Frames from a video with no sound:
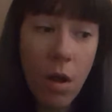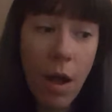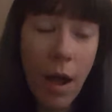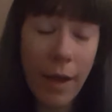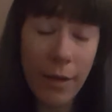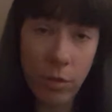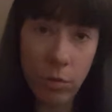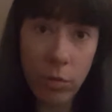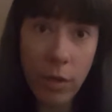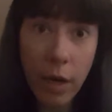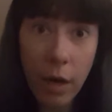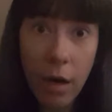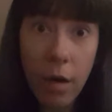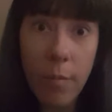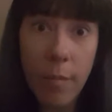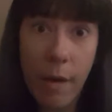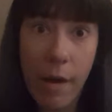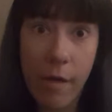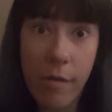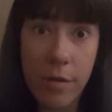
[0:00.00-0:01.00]
I do care
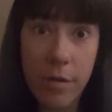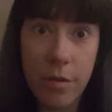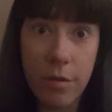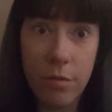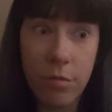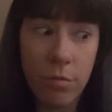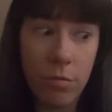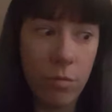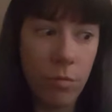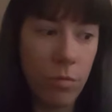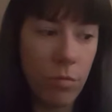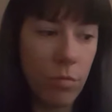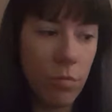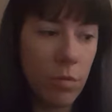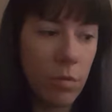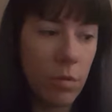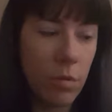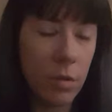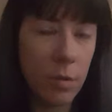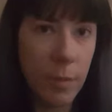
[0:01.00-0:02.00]
about you,
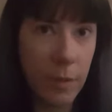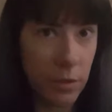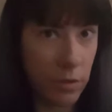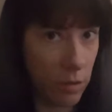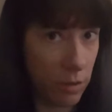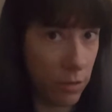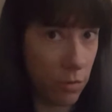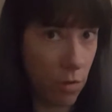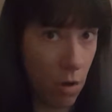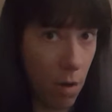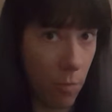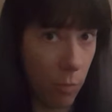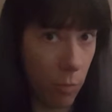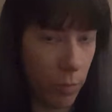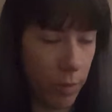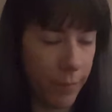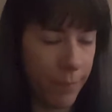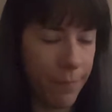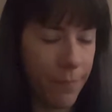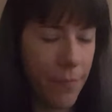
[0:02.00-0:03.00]
especially the drama
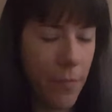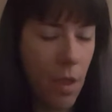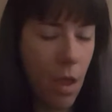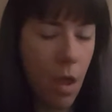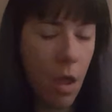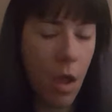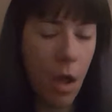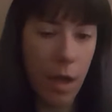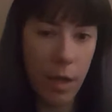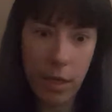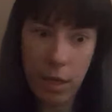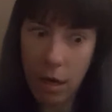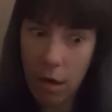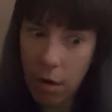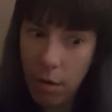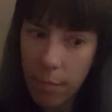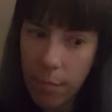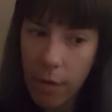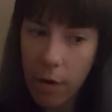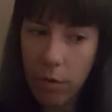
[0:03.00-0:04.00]
one. I
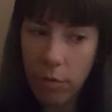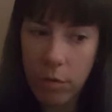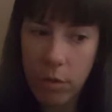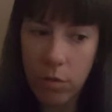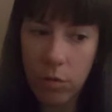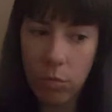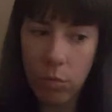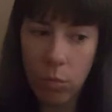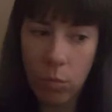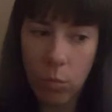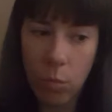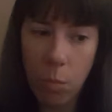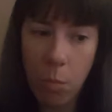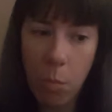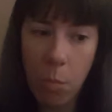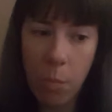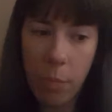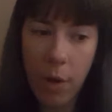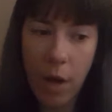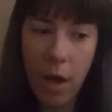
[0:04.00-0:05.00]
care about you,
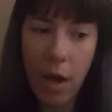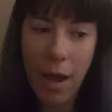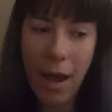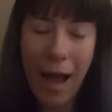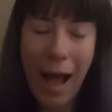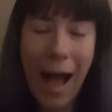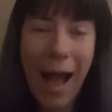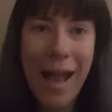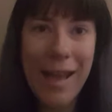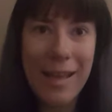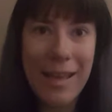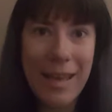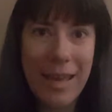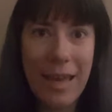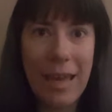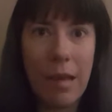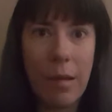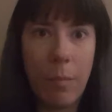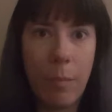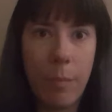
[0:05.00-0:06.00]
but I
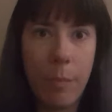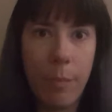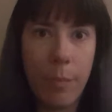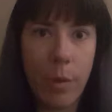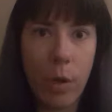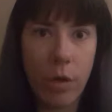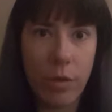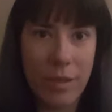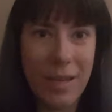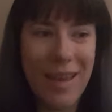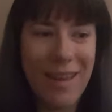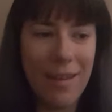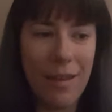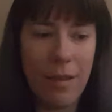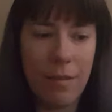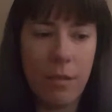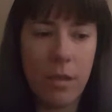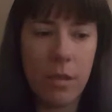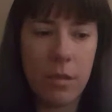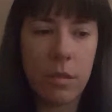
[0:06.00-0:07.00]
can't partake
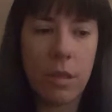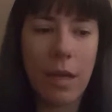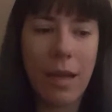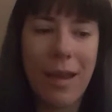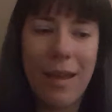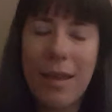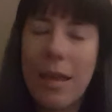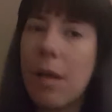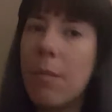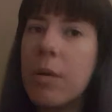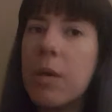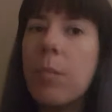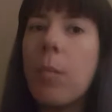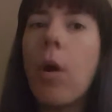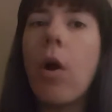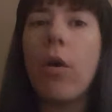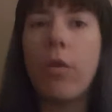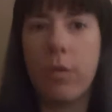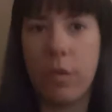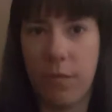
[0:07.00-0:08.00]
in this. Like, I can't be
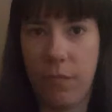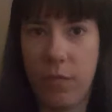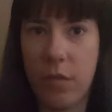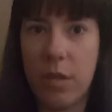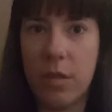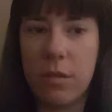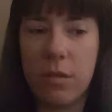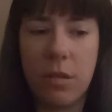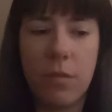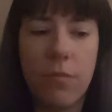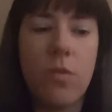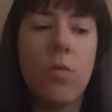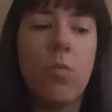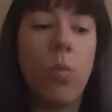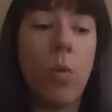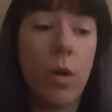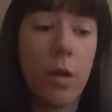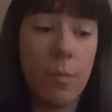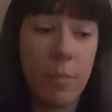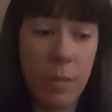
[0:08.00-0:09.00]
part of this. If you
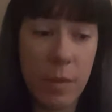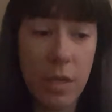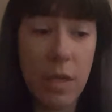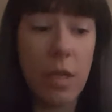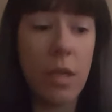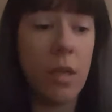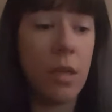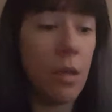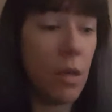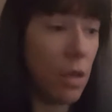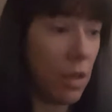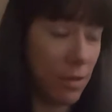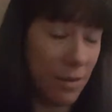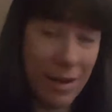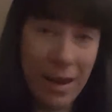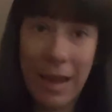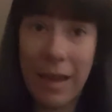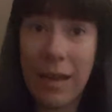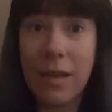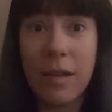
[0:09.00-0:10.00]
want to be
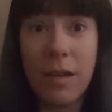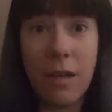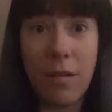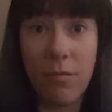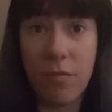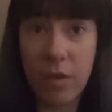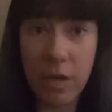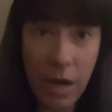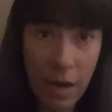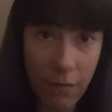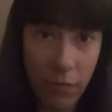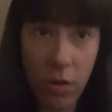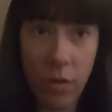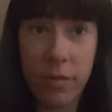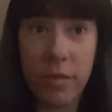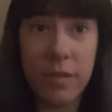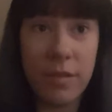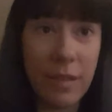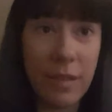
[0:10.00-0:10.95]
negative and have all this